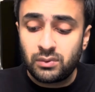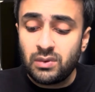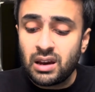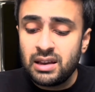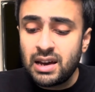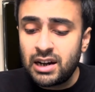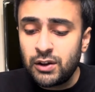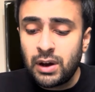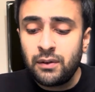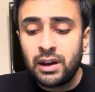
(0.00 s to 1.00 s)
And that is
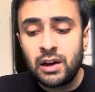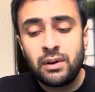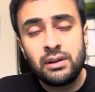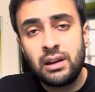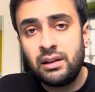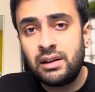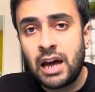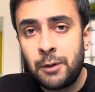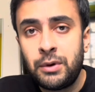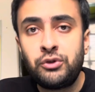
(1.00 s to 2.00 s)
why whenever there is a
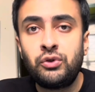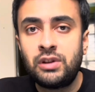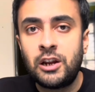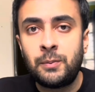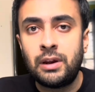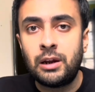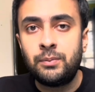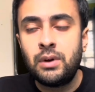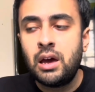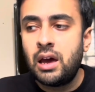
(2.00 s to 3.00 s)
damage to cerebellum,
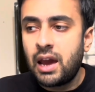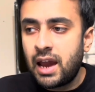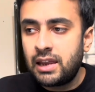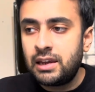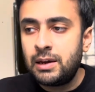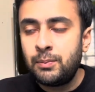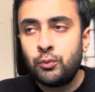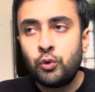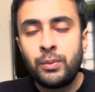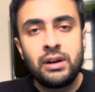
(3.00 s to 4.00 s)
any
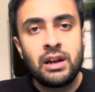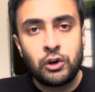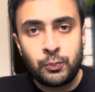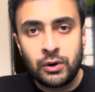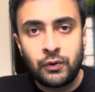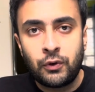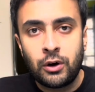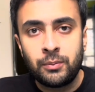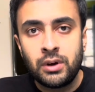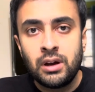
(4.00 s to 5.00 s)
movement that you perform
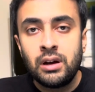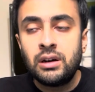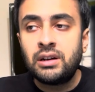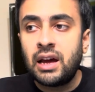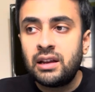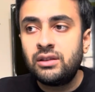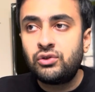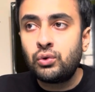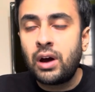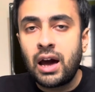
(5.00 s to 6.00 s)
tends
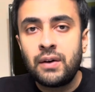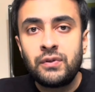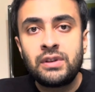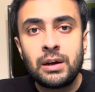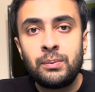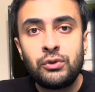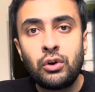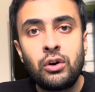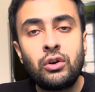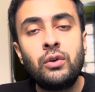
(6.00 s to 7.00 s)
to have some
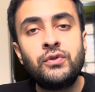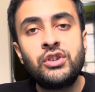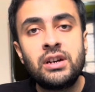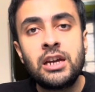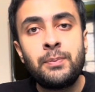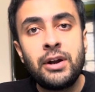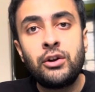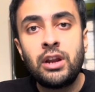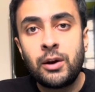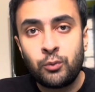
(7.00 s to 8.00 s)
sort of jerky
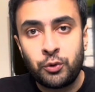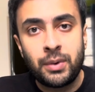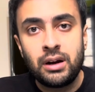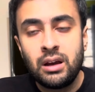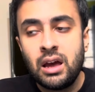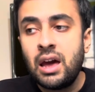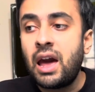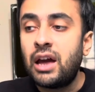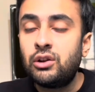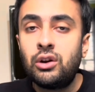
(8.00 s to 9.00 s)
pendular movement,
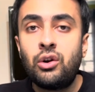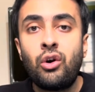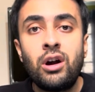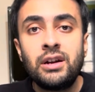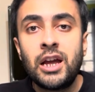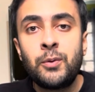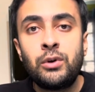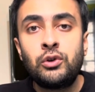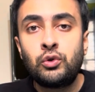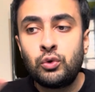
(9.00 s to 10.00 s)
and you are not able
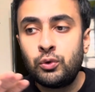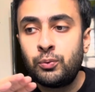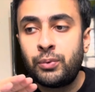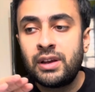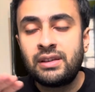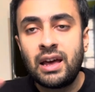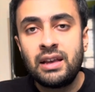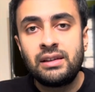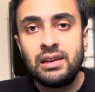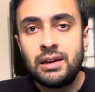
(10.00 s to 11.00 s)
to
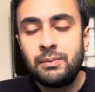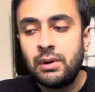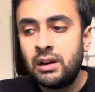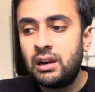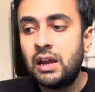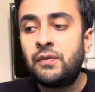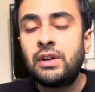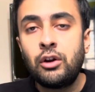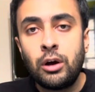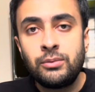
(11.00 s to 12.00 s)
precisely lift an
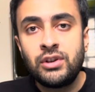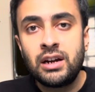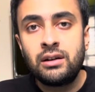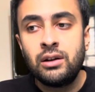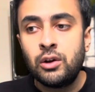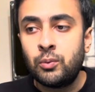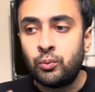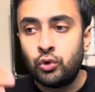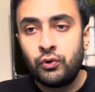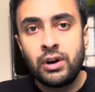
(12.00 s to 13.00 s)
object,
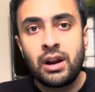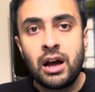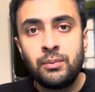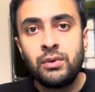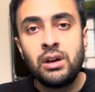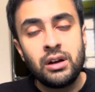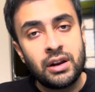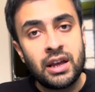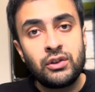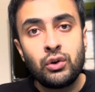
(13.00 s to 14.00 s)
move your arm,
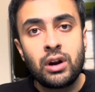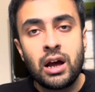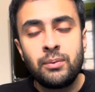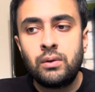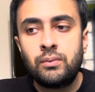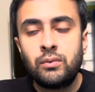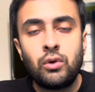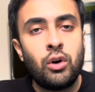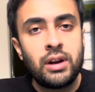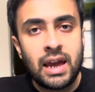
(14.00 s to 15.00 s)
raise your arm,
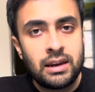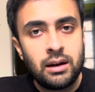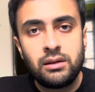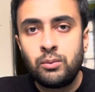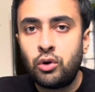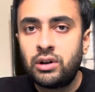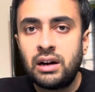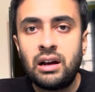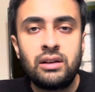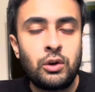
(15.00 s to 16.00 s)
or any other motor
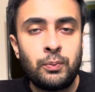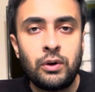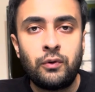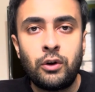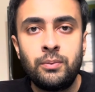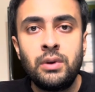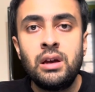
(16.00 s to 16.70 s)
task you perform.